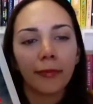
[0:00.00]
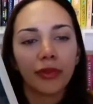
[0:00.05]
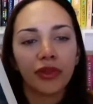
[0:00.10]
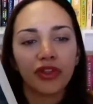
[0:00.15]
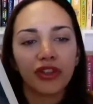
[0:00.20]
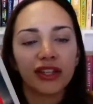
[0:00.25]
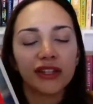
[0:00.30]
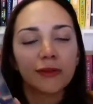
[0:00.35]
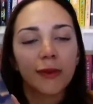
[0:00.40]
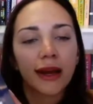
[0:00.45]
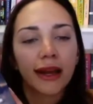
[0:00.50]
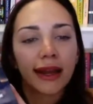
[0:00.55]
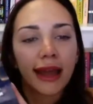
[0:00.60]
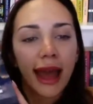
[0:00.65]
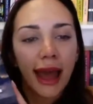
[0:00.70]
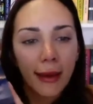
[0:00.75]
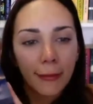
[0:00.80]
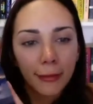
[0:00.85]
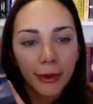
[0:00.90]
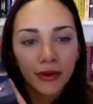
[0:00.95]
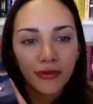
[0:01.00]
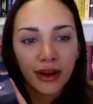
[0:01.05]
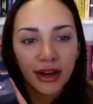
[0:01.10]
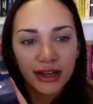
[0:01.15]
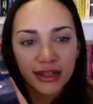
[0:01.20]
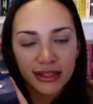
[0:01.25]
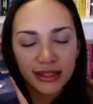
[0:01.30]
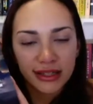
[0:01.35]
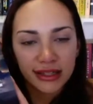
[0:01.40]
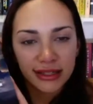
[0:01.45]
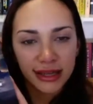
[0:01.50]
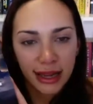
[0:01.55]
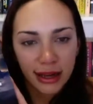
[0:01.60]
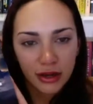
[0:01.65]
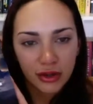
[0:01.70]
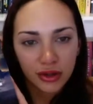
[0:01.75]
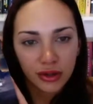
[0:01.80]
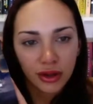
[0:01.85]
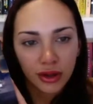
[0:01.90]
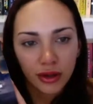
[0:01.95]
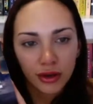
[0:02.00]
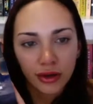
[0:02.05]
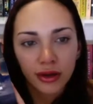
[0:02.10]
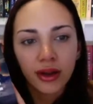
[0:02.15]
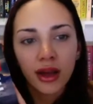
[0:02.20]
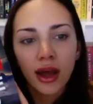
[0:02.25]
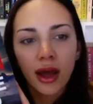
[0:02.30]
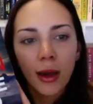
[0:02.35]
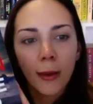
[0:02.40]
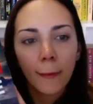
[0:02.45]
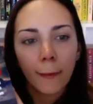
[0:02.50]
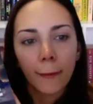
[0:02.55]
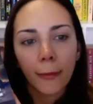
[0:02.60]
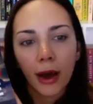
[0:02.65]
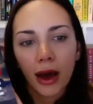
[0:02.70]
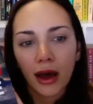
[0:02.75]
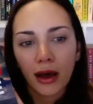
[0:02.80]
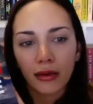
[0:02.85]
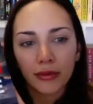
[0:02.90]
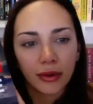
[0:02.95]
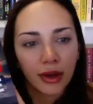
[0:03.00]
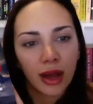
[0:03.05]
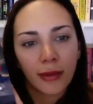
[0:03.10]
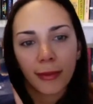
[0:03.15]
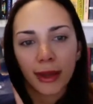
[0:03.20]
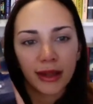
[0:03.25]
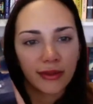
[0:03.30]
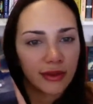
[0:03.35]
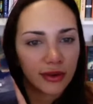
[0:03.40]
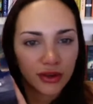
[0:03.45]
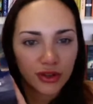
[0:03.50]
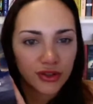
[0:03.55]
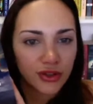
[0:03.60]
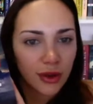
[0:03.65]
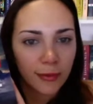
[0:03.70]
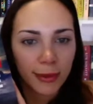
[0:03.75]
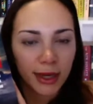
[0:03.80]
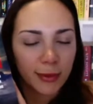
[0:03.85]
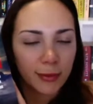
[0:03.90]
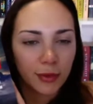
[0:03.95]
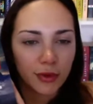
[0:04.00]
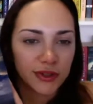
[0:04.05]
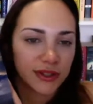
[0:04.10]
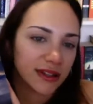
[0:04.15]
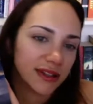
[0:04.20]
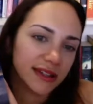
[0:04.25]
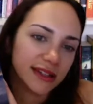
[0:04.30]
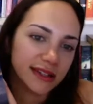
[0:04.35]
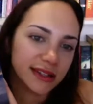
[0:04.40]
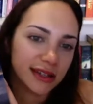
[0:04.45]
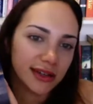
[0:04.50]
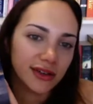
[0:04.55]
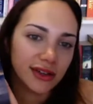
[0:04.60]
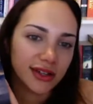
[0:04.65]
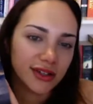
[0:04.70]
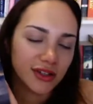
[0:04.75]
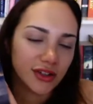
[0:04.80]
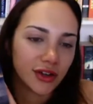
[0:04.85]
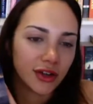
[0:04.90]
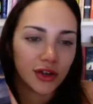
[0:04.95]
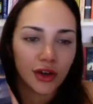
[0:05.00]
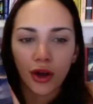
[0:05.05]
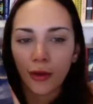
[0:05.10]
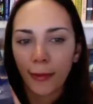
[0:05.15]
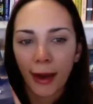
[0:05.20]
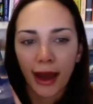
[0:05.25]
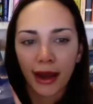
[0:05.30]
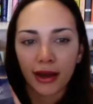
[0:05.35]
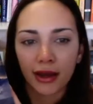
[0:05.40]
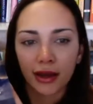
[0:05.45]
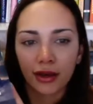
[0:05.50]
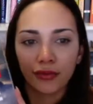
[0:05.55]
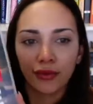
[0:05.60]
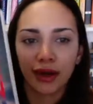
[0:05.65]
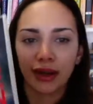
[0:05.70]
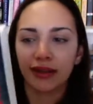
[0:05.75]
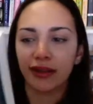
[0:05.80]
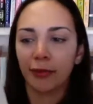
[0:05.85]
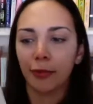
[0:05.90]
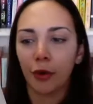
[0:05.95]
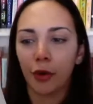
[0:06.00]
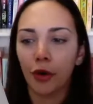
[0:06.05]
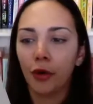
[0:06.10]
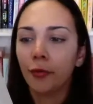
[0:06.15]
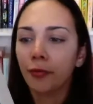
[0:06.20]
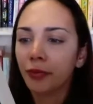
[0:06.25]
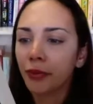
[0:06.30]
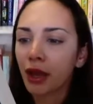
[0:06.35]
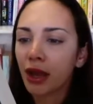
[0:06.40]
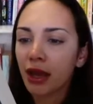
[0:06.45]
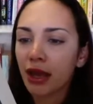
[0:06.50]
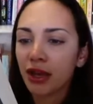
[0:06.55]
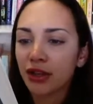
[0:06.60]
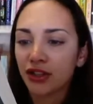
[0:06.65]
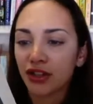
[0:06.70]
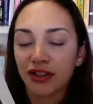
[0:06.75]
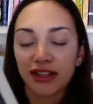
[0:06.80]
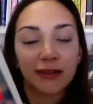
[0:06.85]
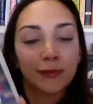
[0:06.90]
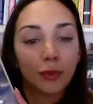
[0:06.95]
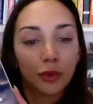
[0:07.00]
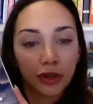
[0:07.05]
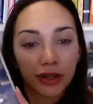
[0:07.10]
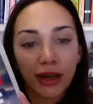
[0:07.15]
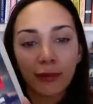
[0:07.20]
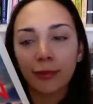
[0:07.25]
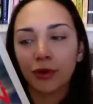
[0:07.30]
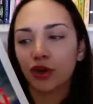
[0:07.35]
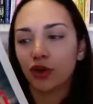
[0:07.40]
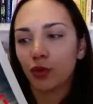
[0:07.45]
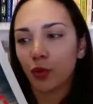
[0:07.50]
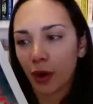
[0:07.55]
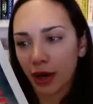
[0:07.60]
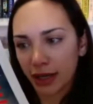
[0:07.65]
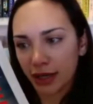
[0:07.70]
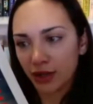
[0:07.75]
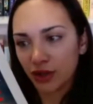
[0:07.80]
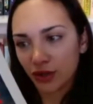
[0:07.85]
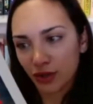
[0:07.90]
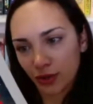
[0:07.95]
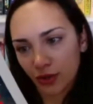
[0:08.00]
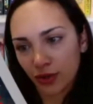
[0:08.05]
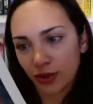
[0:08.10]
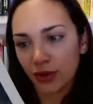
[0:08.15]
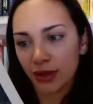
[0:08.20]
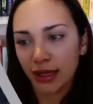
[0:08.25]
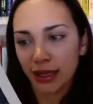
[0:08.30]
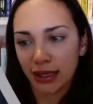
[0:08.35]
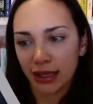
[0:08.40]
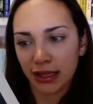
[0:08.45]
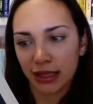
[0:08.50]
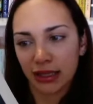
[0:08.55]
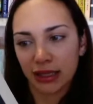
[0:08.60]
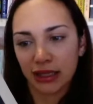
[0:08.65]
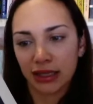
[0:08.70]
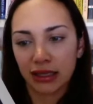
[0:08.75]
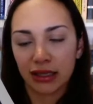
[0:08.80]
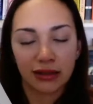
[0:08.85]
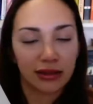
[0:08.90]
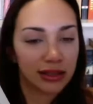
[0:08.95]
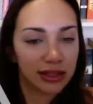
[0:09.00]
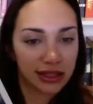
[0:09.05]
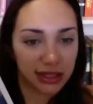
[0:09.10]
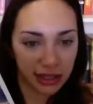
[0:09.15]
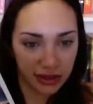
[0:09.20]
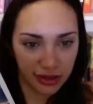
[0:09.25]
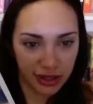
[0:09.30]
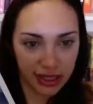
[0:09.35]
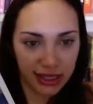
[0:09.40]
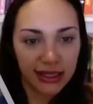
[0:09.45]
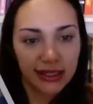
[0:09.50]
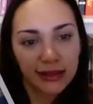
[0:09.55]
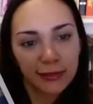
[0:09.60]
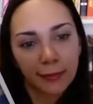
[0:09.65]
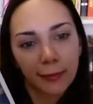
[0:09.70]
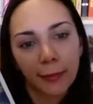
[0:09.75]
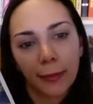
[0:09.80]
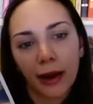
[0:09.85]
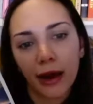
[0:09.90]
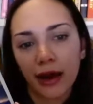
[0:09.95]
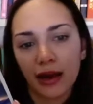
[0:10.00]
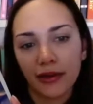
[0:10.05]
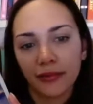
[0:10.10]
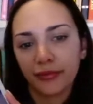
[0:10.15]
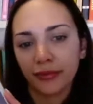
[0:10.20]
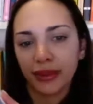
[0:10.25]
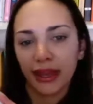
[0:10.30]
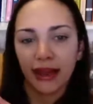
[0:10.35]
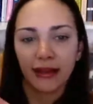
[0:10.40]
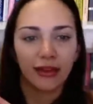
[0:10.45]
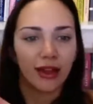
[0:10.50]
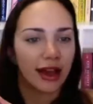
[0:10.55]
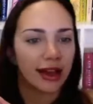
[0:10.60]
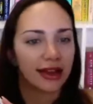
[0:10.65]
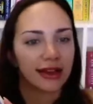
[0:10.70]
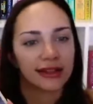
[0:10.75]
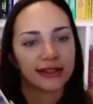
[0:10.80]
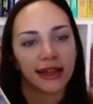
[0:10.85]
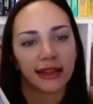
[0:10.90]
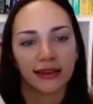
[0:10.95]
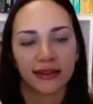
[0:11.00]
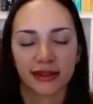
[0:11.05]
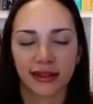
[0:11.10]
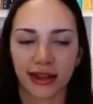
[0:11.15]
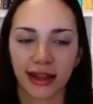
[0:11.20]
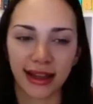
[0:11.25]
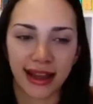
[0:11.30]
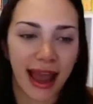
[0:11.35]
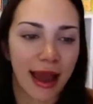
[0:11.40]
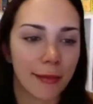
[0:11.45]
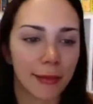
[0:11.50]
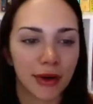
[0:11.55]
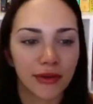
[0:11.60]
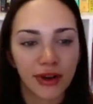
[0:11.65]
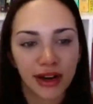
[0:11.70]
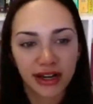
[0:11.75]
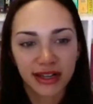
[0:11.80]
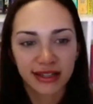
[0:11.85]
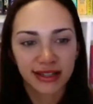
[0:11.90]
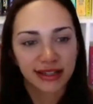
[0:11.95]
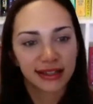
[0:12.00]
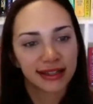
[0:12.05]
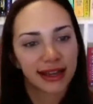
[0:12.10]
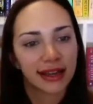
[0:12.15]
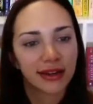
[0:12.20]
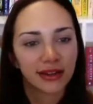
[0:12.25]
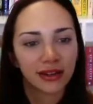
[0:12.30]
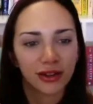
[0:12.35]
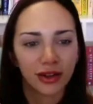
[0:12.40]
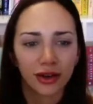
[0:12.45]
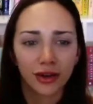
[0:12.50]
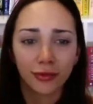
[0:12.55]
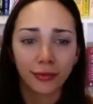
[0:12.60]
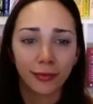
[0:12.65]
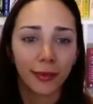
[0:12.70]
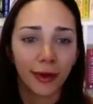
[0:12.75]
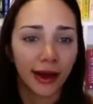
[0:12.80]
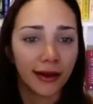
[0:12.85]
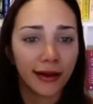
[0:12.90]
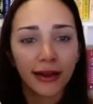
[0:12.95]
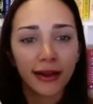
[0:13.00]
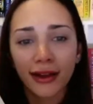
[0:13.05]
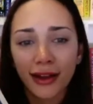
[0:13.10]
This one can be read as a standalone, but I mean, there are so many books in this series, you can go back and read them all. So this is book number 22 in the series, but yeah, like I said, it can be read as a standalone, but